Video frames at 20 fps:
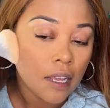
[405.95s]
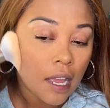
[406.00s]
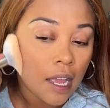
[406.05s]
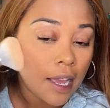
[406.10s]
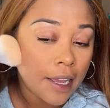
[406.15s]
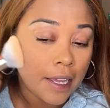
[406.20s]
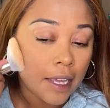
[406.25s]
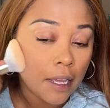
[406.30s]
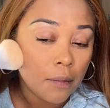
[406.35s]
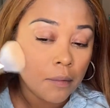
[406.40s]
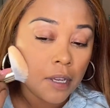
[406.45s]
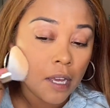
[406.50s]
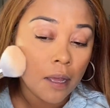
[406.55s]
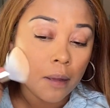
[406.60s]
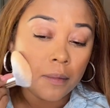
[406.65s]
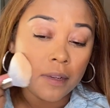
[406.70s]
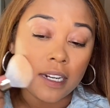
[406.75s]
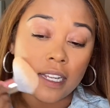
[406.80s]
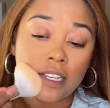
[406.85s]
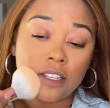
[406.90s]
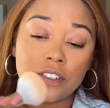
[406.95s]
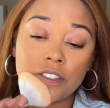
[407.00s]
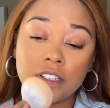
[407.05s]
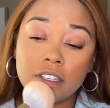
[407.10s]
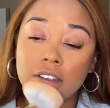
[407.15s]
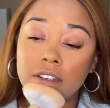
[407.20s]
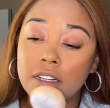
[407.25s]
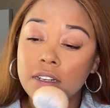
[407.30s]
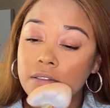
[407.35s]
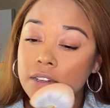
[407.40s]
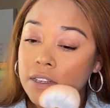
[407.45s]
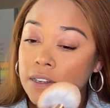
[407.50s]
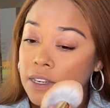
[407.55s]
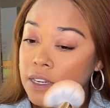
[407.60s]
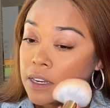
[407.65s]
I am combination,